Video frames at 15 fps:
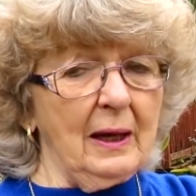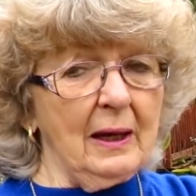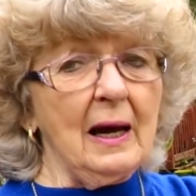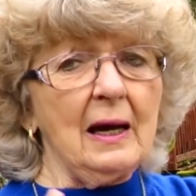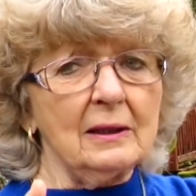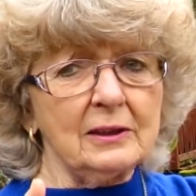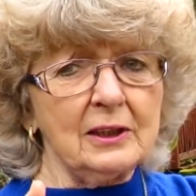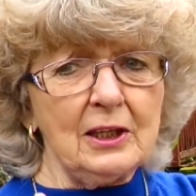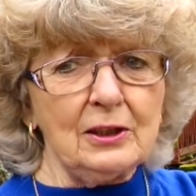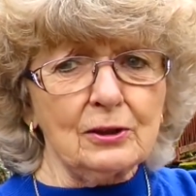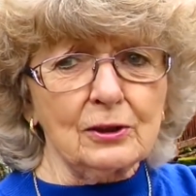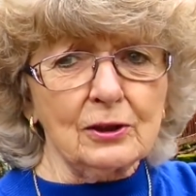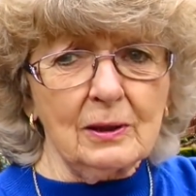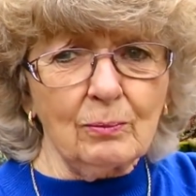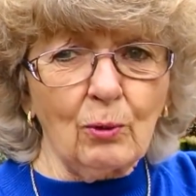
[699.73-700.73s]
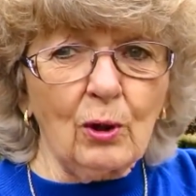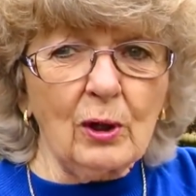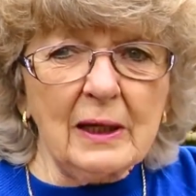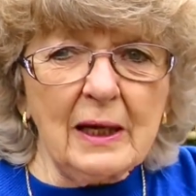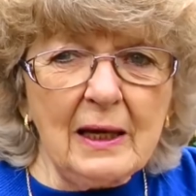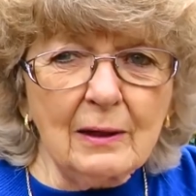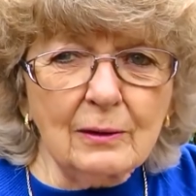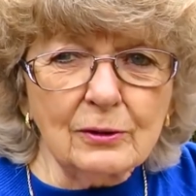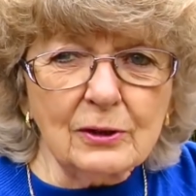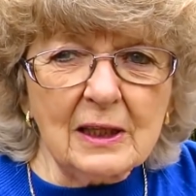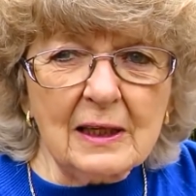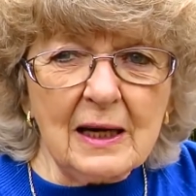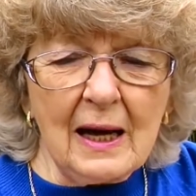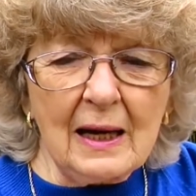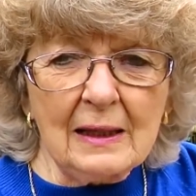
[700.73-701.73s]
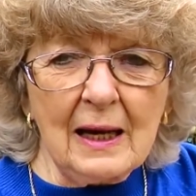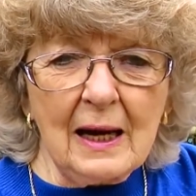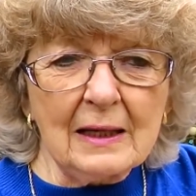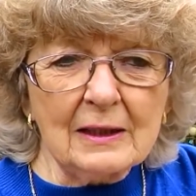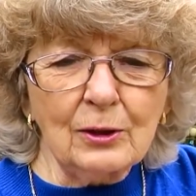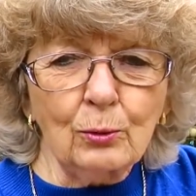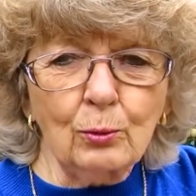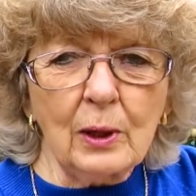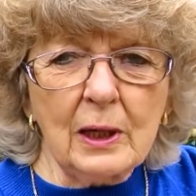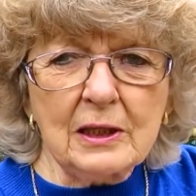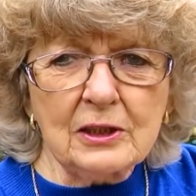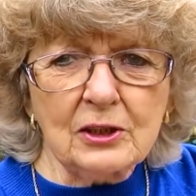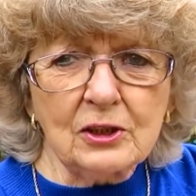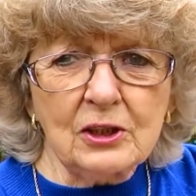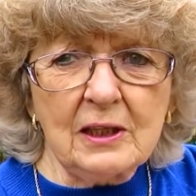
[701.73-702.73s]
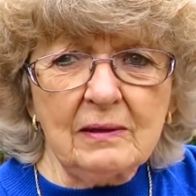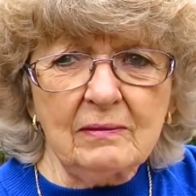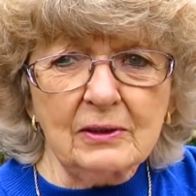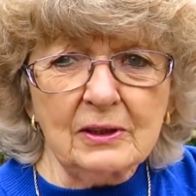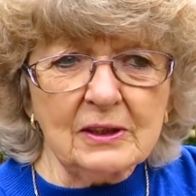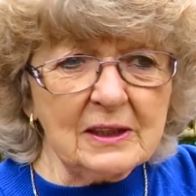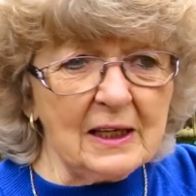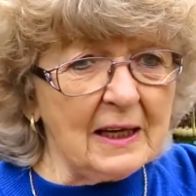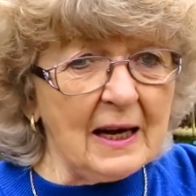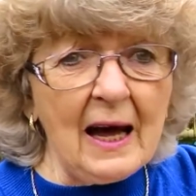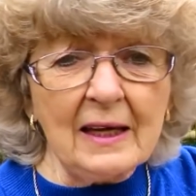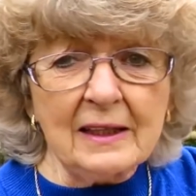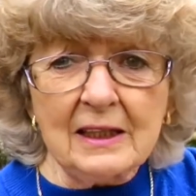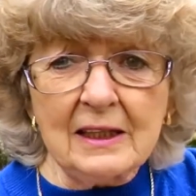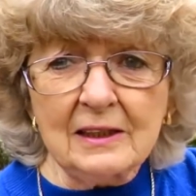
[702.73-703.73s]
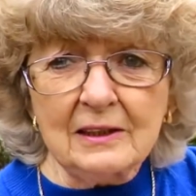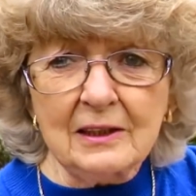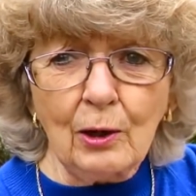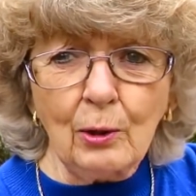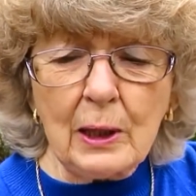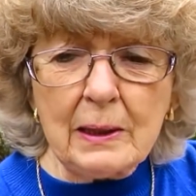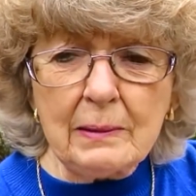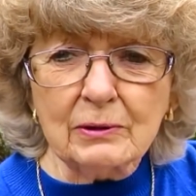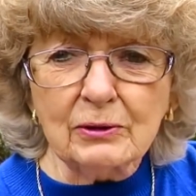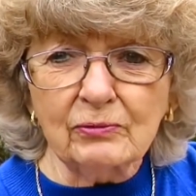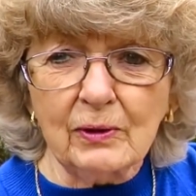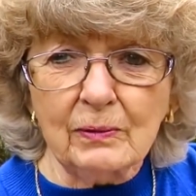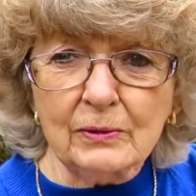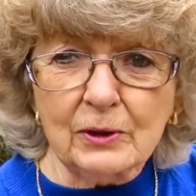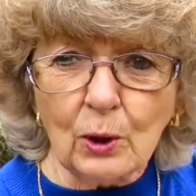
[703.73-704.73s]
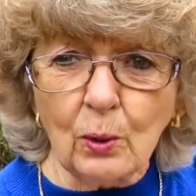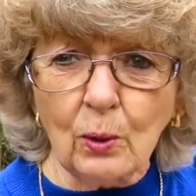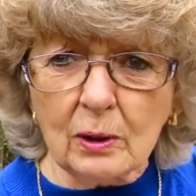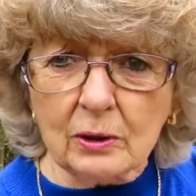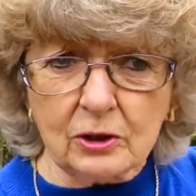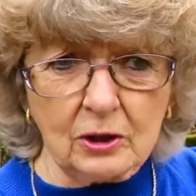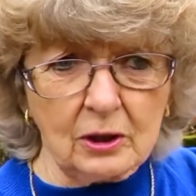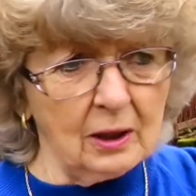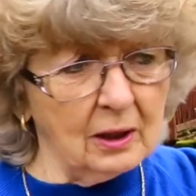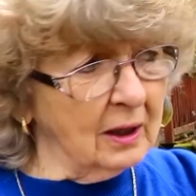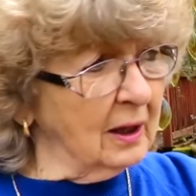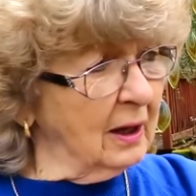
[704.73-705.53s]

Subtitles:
And I'll tell you someone else that I like, Ray Stevens, and I didn't know he was from Georgia.